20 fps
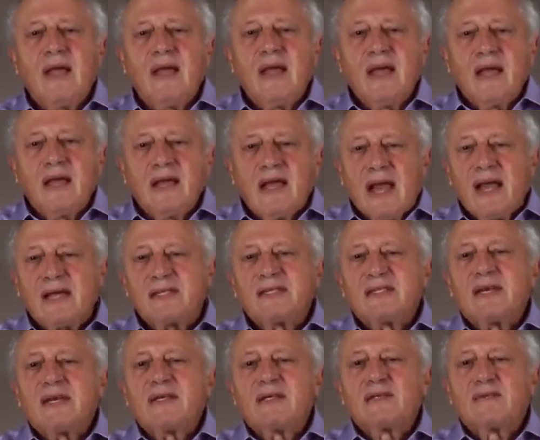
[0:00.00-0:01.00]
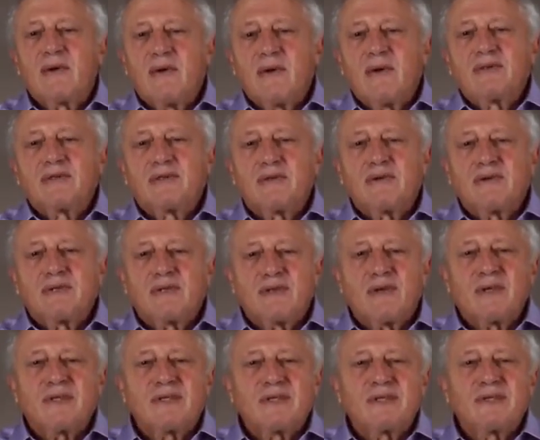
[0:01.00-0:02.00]
Land sales were also
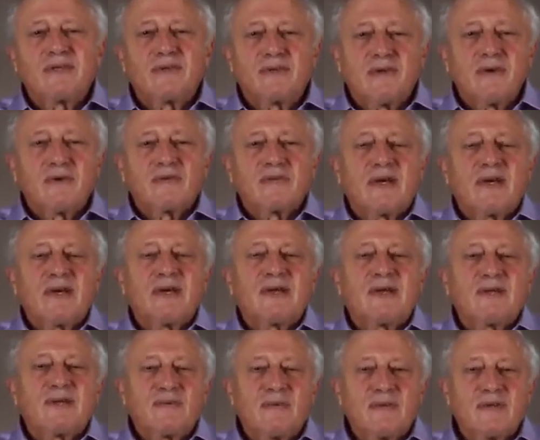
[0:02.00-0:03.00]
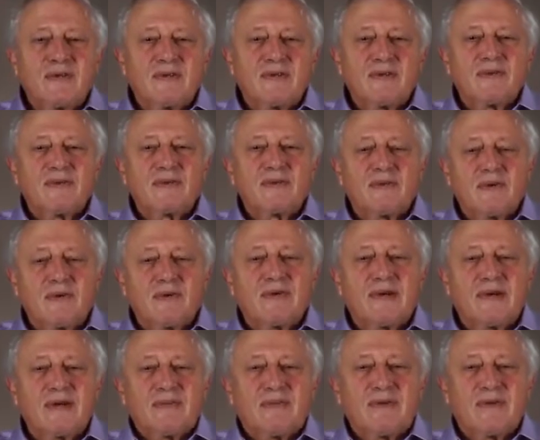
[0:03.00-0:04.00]
restricted to those areas where the Jews were
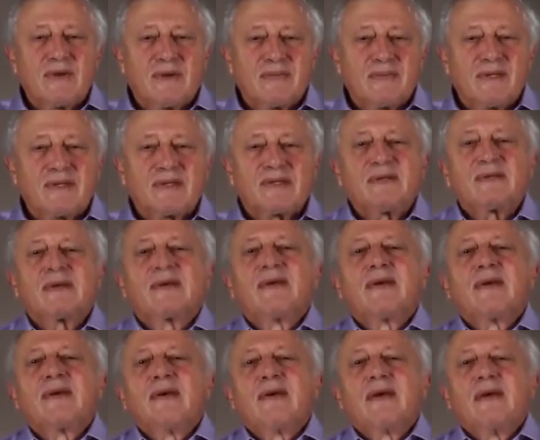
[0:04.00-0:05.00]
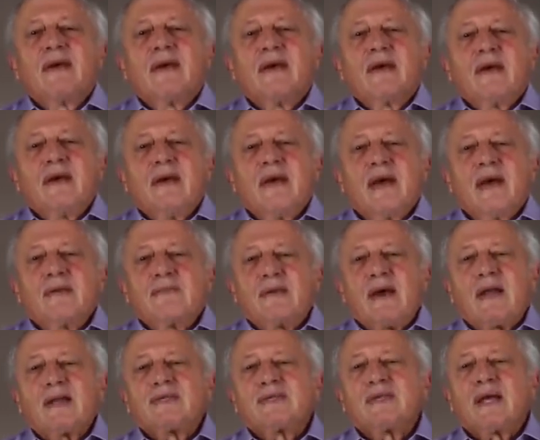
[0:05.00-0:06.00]
already predominant, and
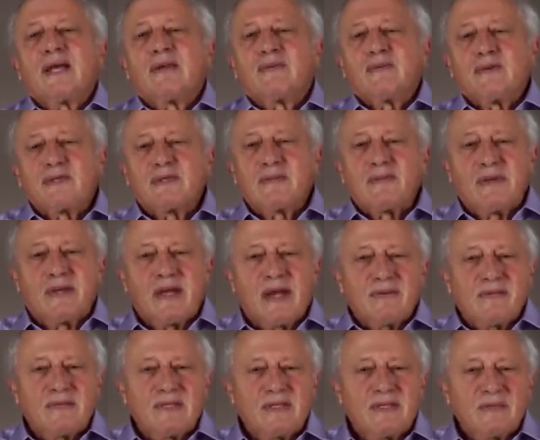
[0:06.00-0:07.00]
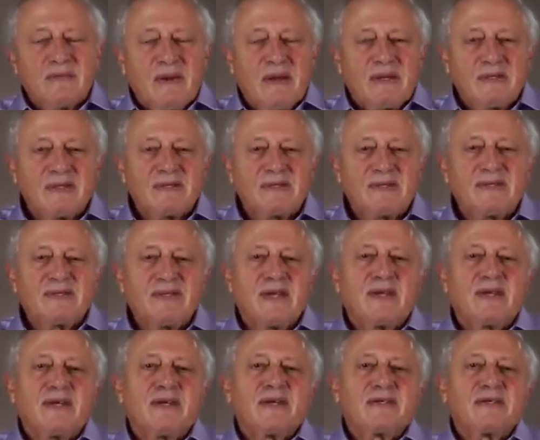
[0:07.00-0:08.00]
Palestine was to become independent in
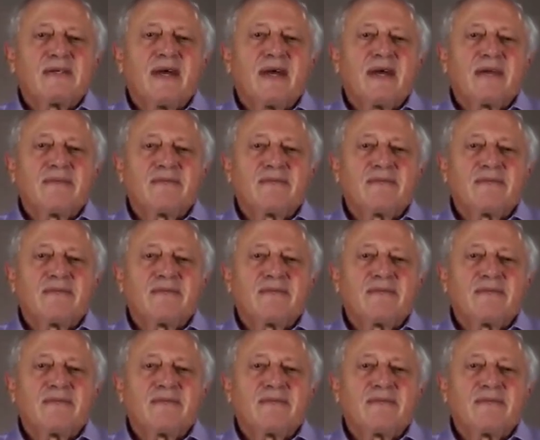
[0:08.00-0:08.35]
10 years' time.